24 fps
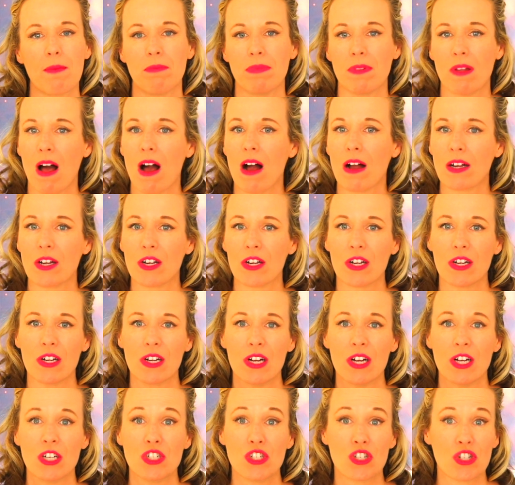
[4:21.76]
a
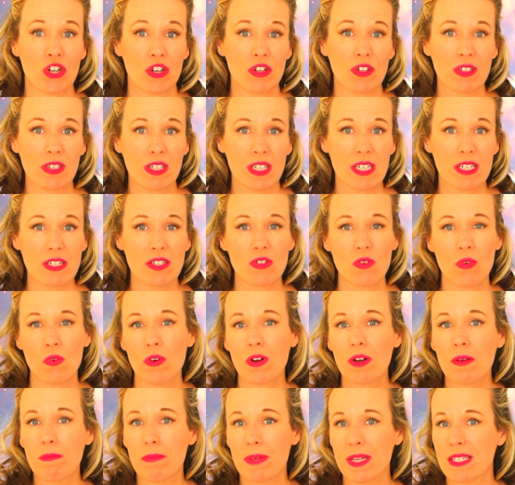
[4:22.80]
blogger, journalist,
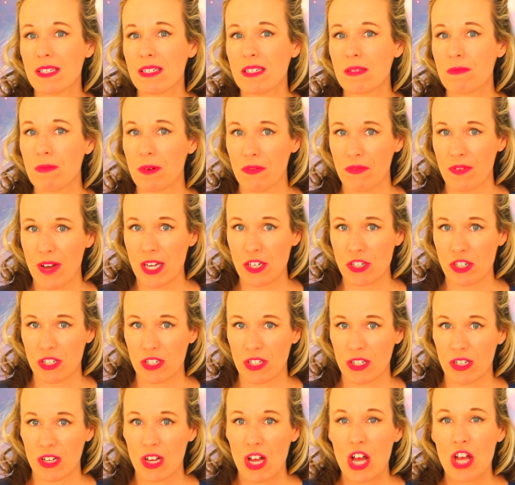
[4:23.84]
or business
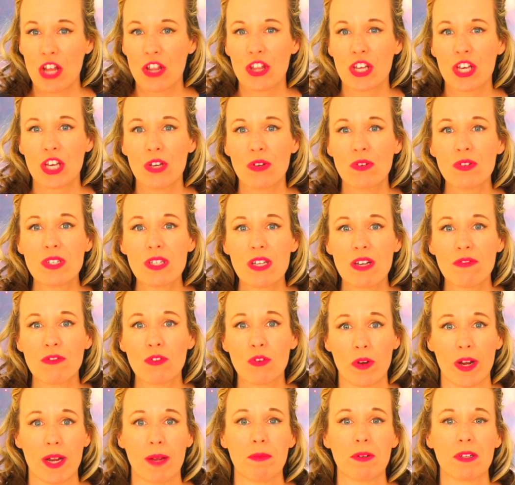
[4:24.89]
professional, the use of
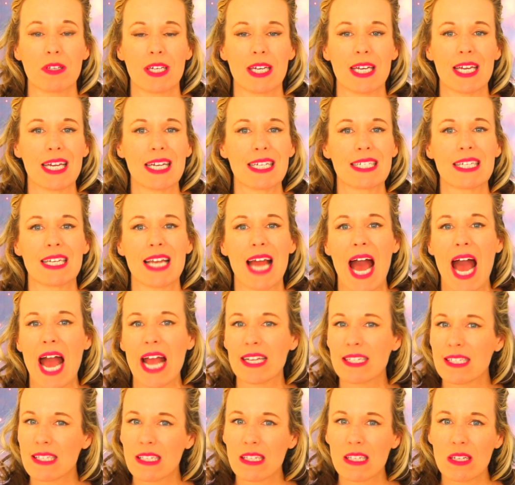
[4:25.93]
Grammarly is an
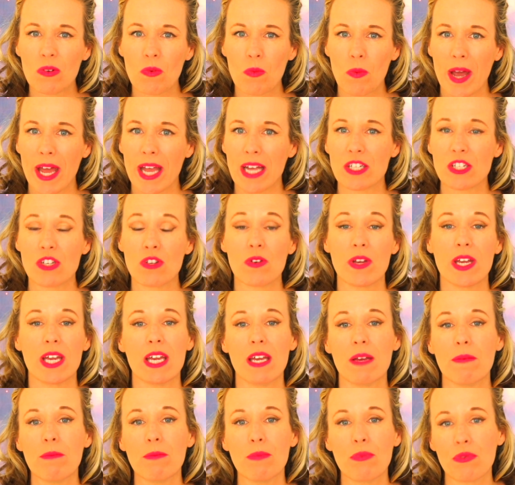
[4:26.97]
excellent way to
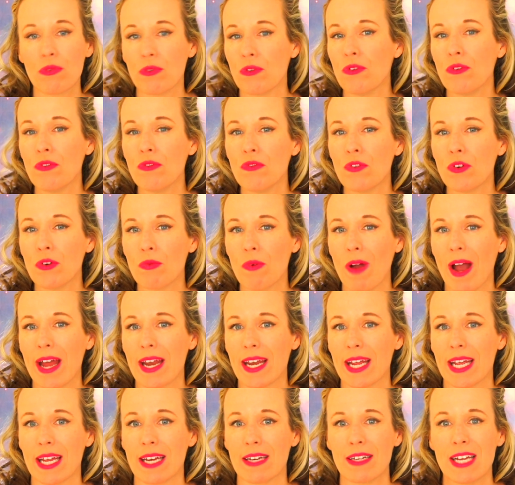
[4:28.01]
improve your
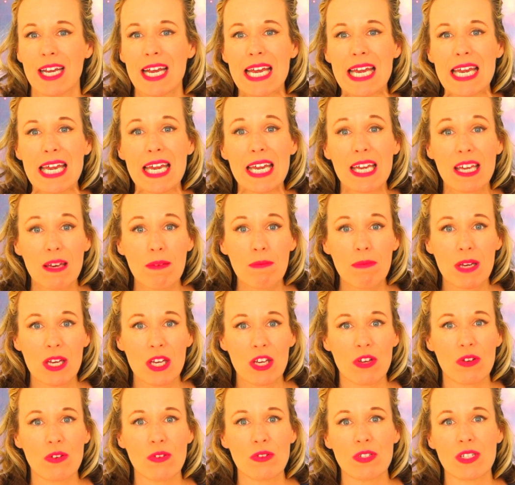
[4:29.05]
writing. It can be
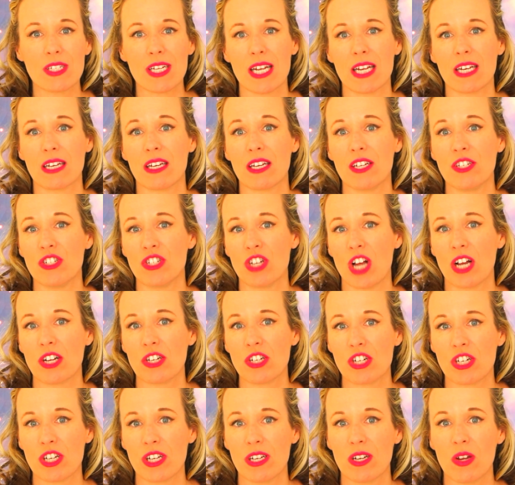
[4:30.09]
used in
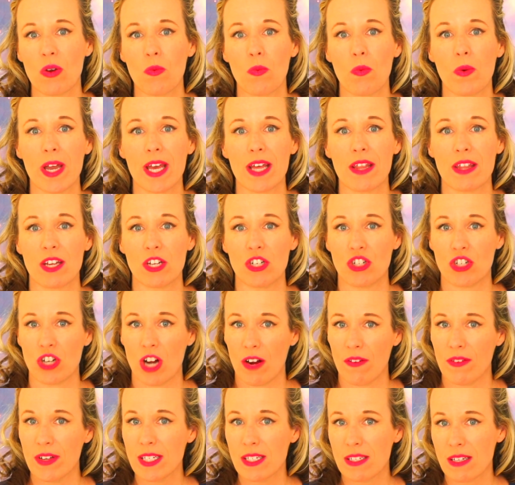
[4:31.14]
conjunction with
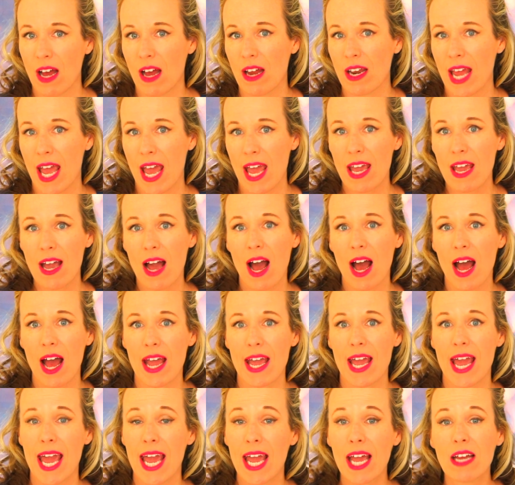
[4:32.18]
Jarvis dot A
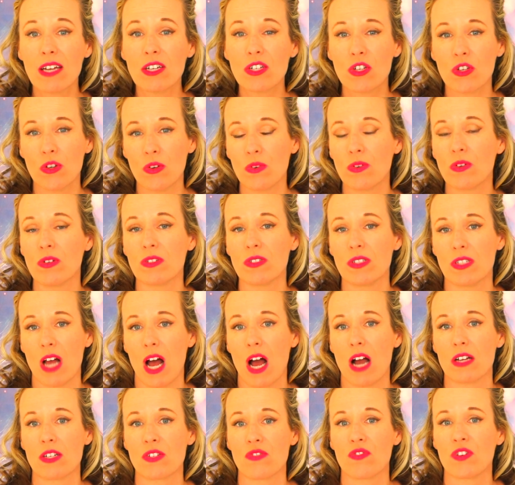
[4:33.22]
I and Google
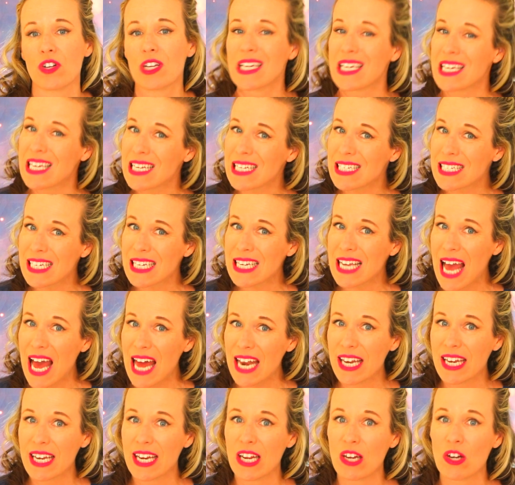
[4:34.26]
Docs for easy
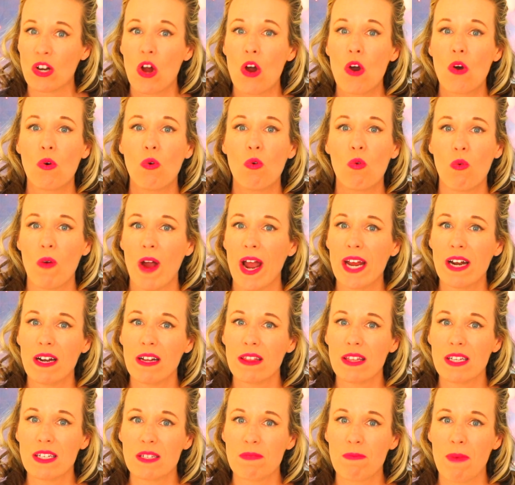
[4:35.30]
editing right
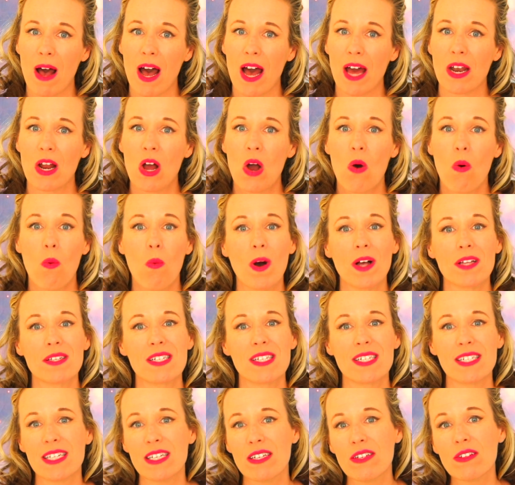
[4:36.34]
on the spot while
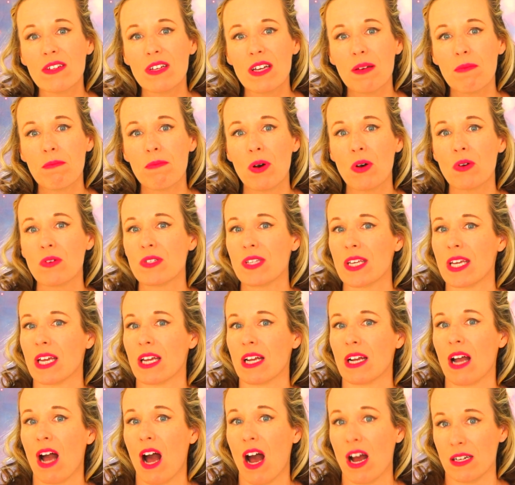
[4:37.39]
still
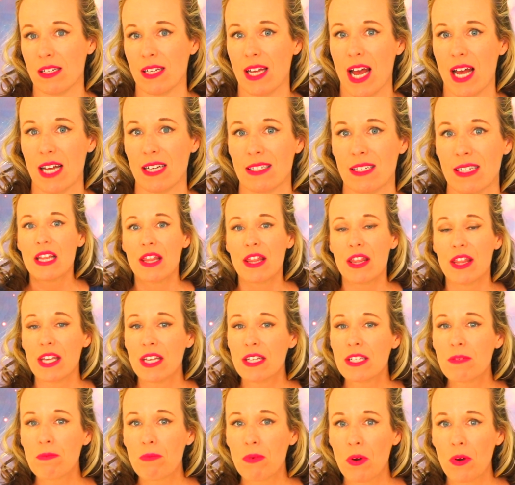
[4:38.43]
composing content.
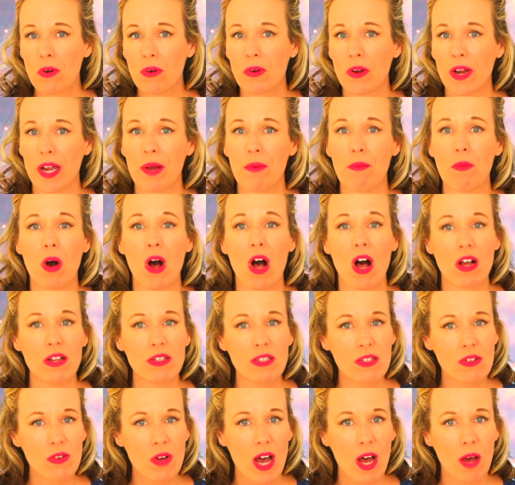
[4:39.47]
This program will
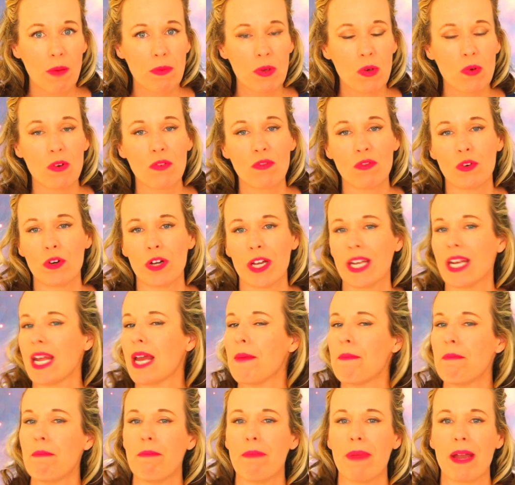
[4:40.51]
also help you avoid
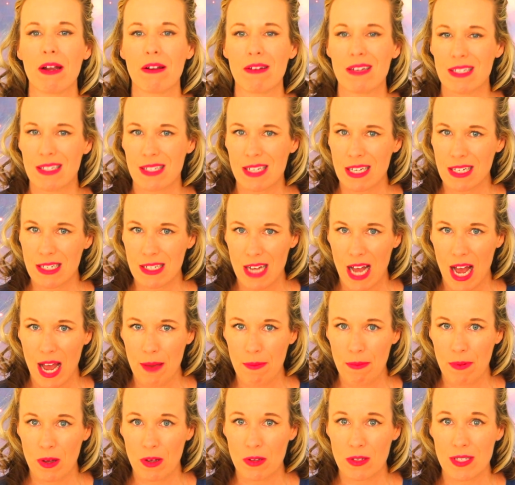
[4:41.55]
embarrassing
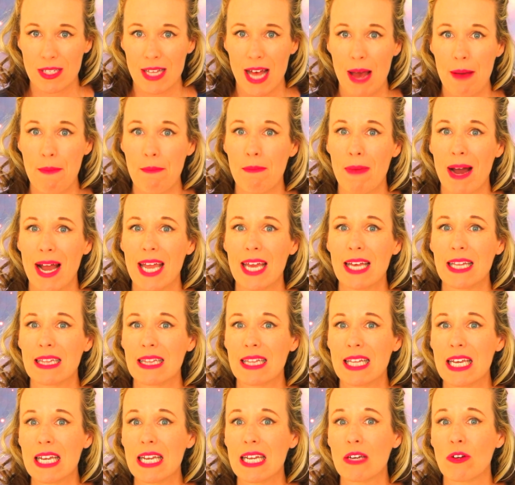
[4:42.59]
typos that might
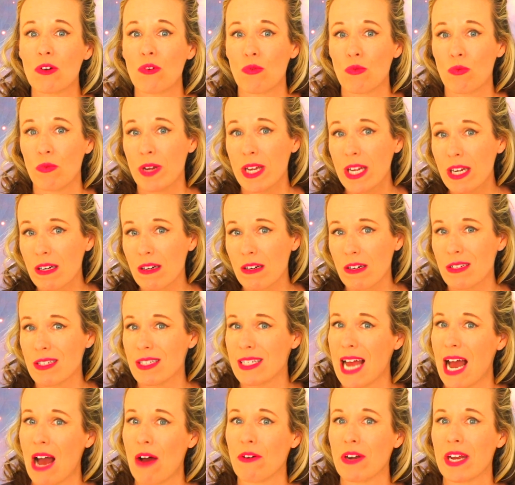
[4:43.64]
lead
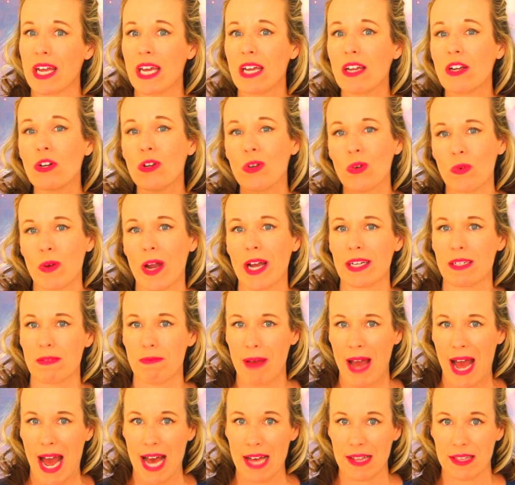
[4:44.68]
readers down
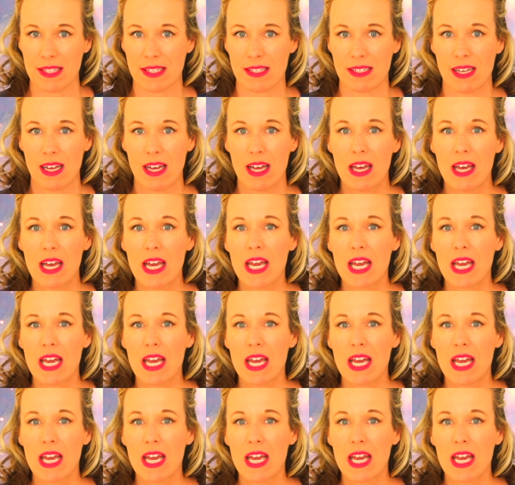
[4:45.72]
incorrect paths.